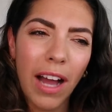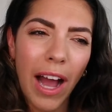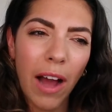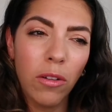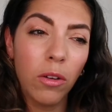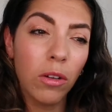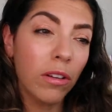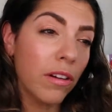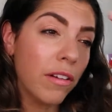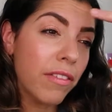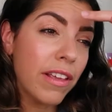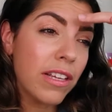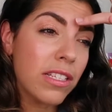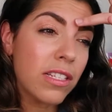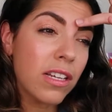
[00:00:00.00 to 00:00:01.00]
long
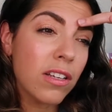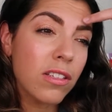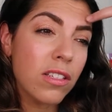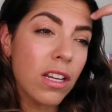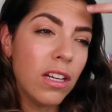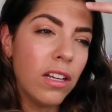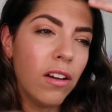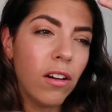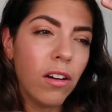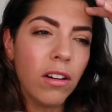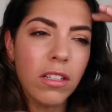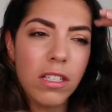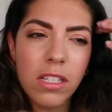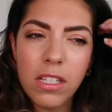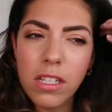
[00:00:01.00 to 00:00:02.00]
this does
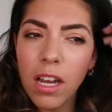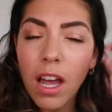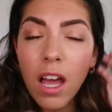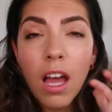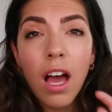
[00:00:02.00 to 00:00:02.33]
last.